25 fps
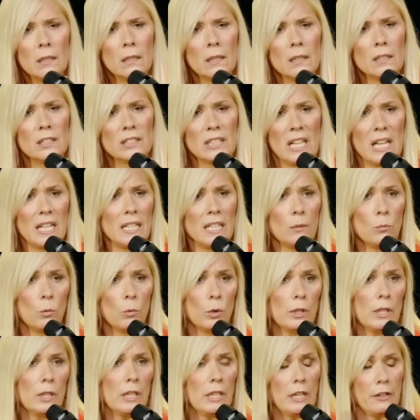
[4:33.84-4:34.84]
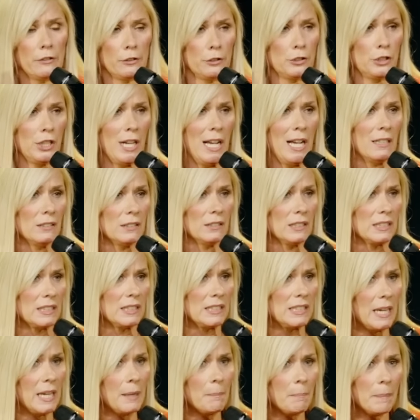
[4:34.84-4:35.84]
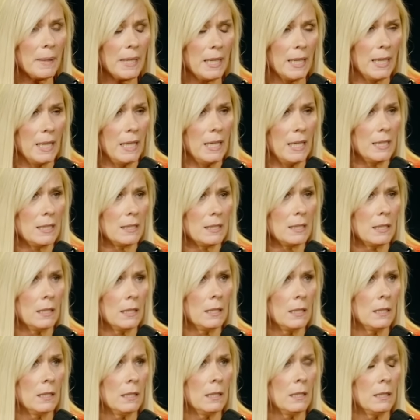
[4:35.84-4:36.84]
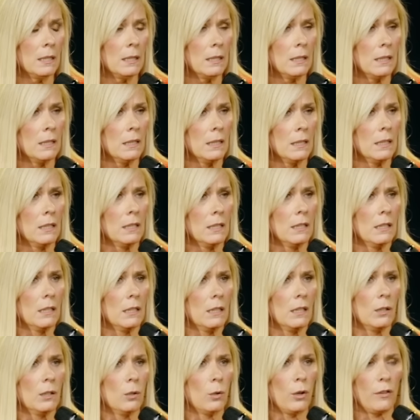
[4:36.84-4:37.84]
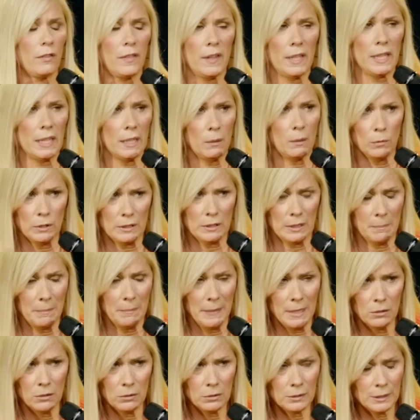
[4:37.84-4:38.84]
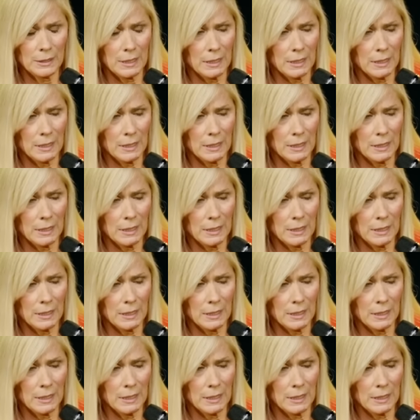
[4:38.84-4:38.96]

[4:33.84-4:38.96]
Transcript: because I didn't want another child to step in it or think it was a milk